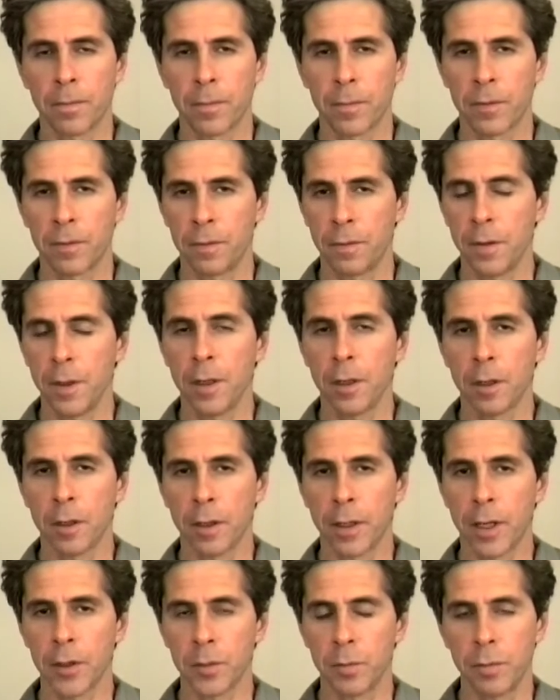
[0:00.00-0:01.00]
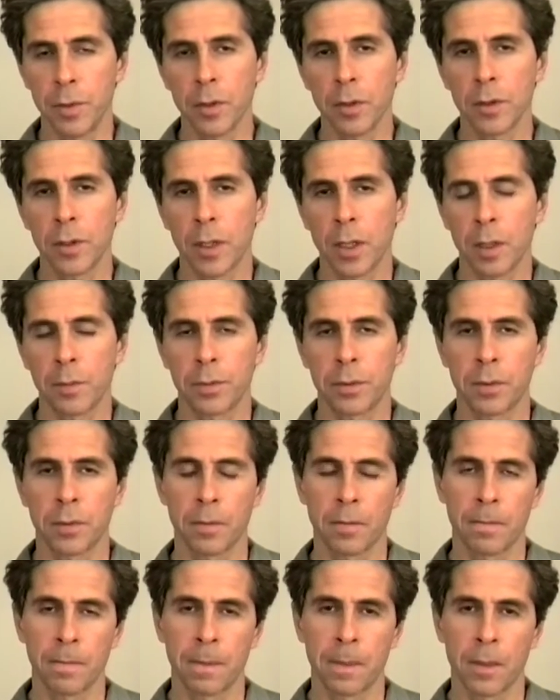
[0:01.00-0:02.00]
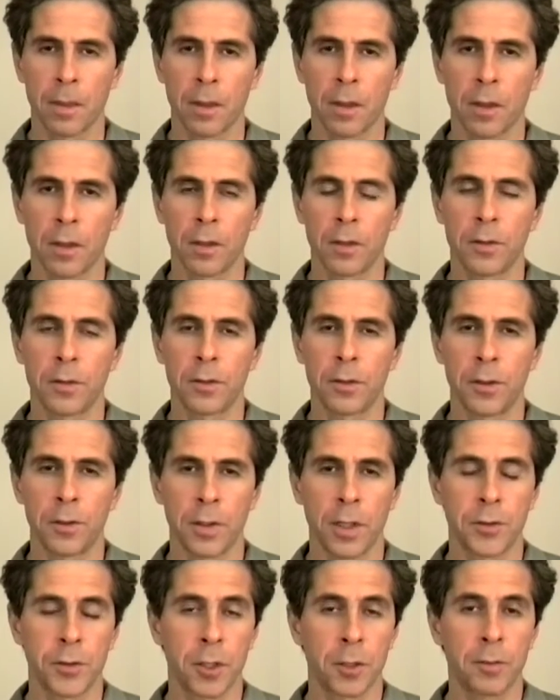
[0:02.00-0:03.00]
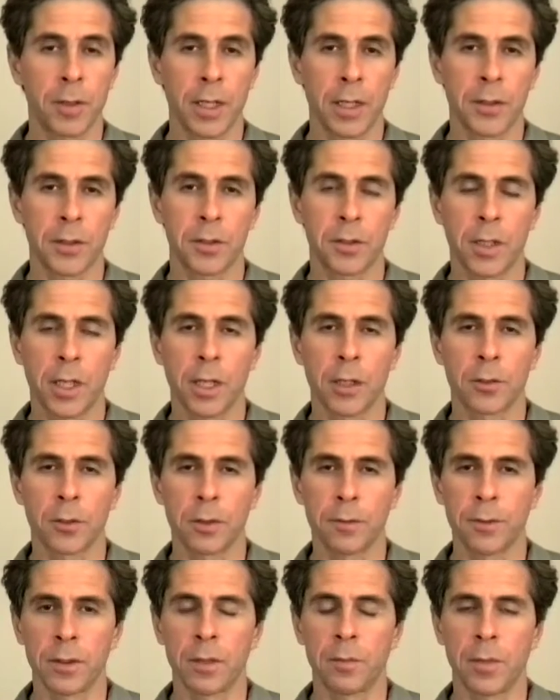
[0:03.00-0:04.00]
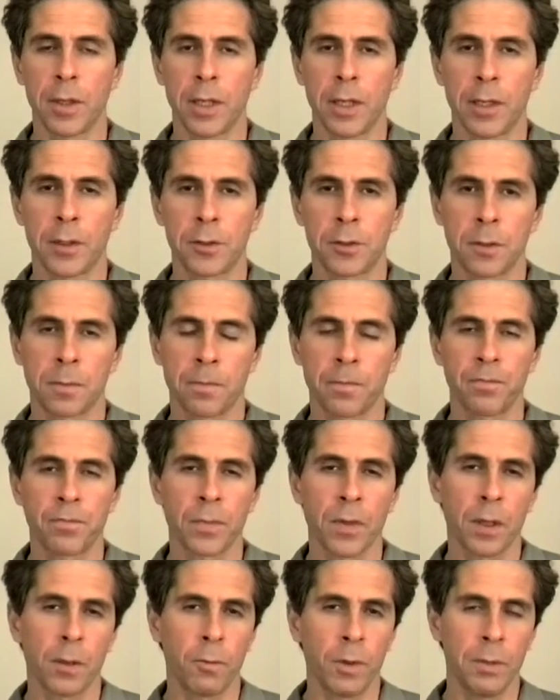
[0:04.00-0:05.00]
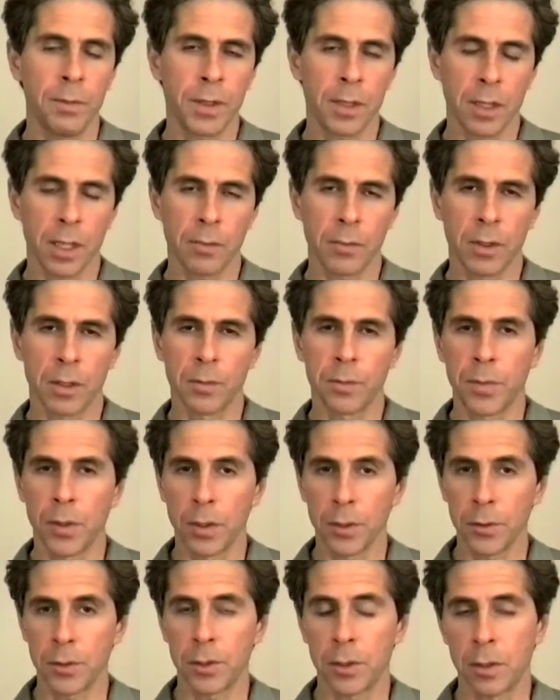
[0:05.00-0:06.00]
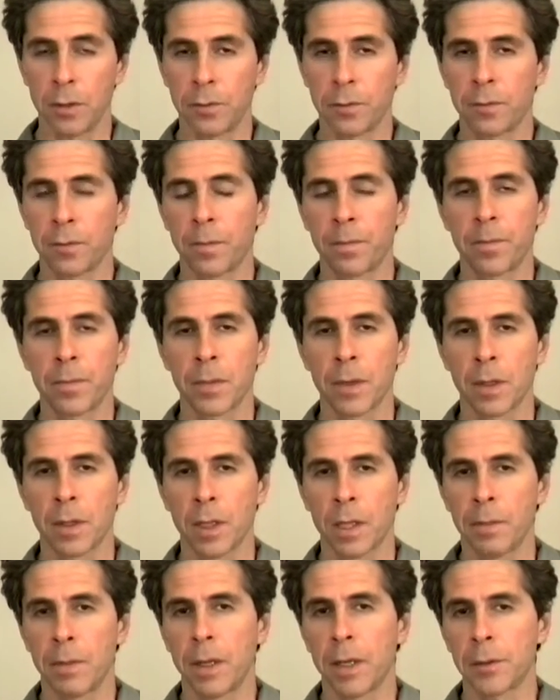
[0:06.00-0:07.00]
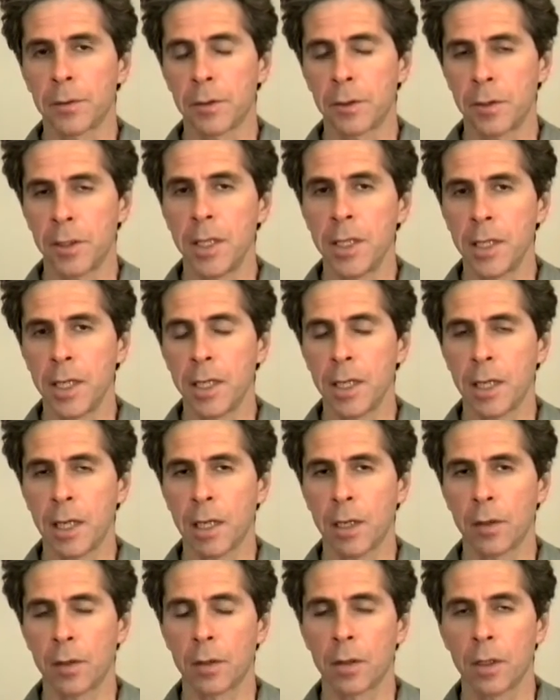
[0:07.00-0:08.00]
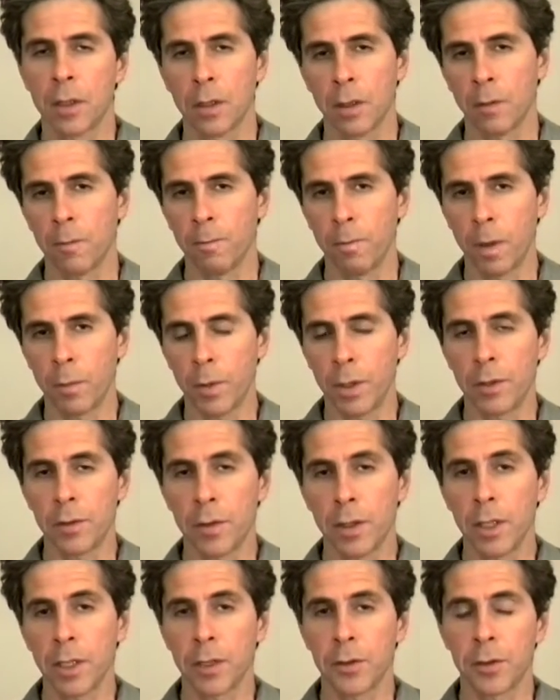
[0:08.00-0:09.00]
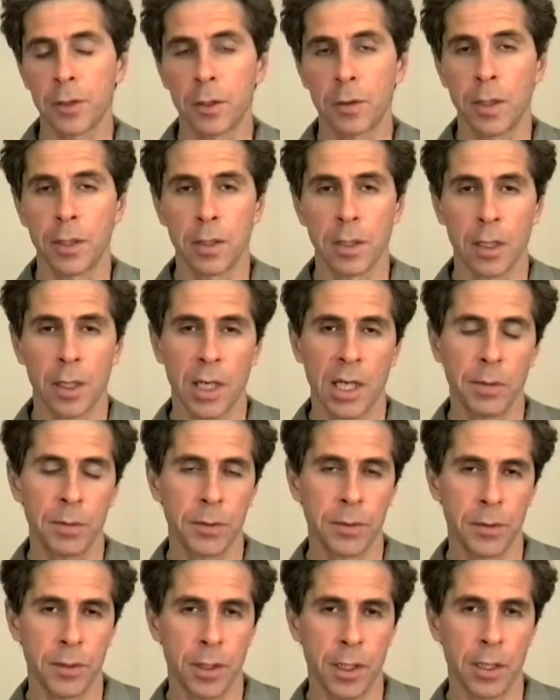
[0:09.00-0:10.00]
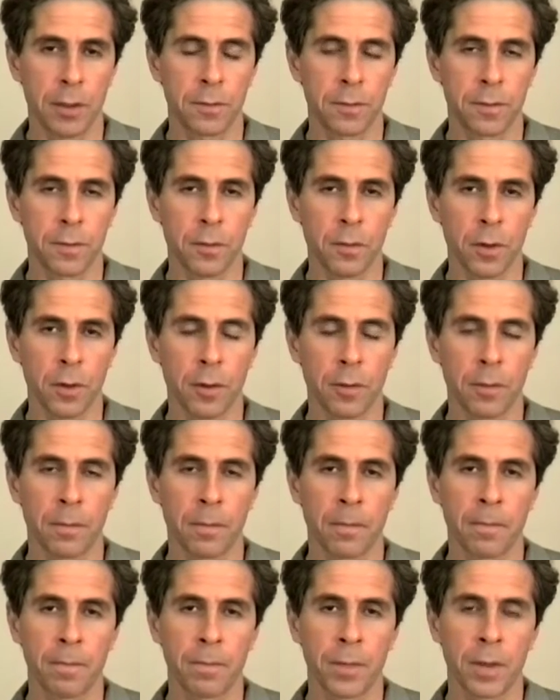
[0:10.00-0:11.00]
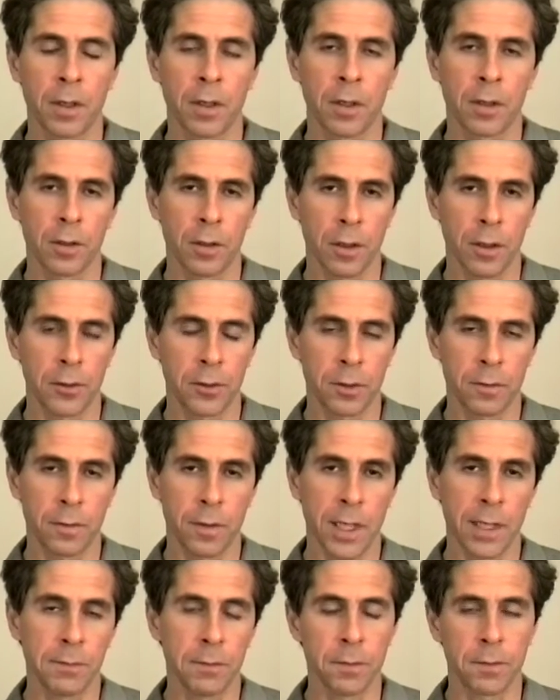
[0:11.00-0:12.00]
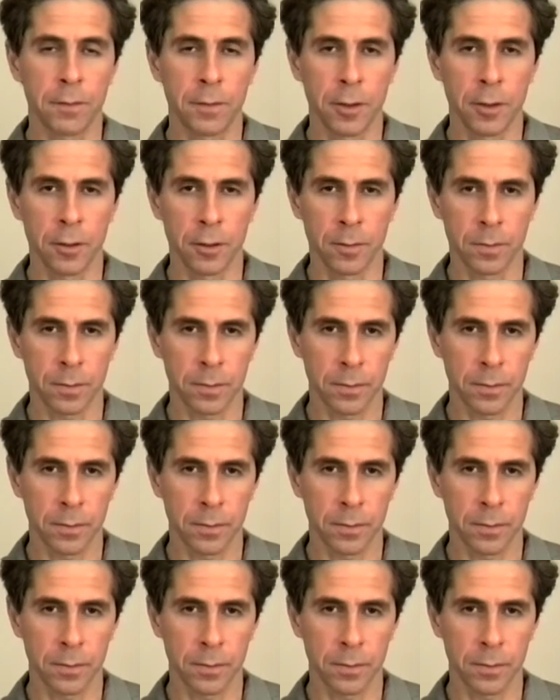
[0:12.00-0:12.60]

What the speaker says: fear has built up to such a great extent over the past, we become compulsive about seeking out what we think is going to compensate for our survival fear.